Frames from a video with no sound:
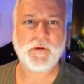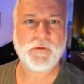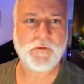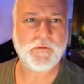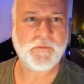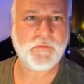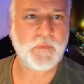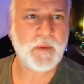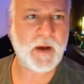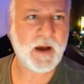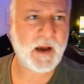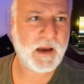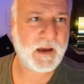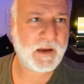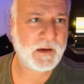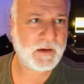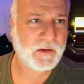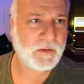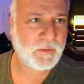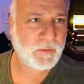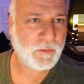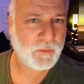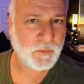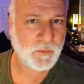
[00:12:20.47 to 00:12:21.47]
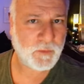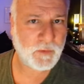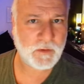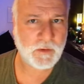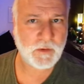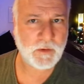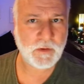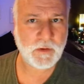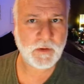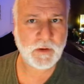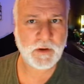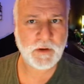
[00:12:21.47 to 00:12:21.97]
of mine,
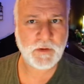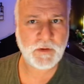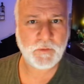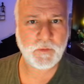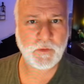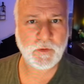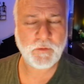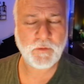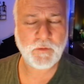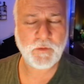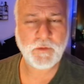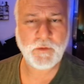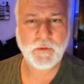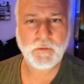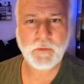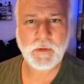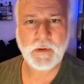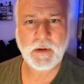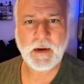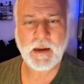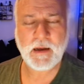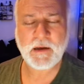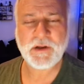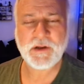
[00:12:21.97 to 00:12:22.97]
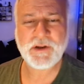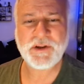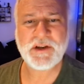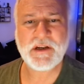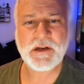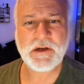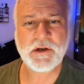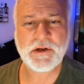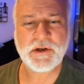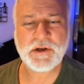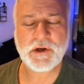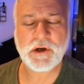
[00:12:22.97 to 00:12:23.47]
like a gin
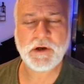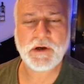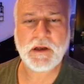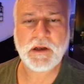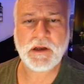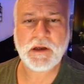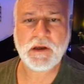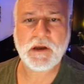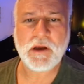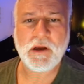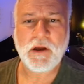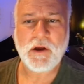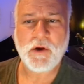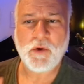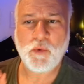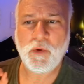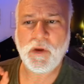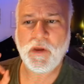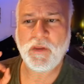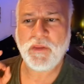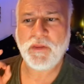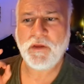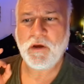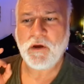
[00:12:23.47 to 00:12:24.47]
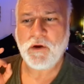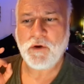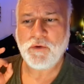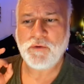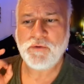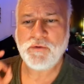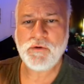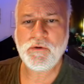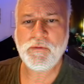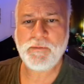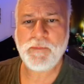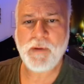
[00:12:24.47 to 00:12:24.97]
and tonic with
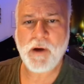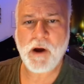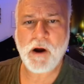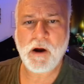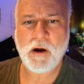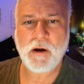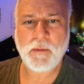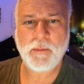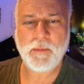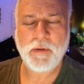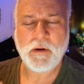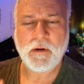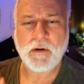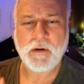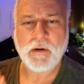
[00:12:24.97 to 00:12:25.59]
rhubarb.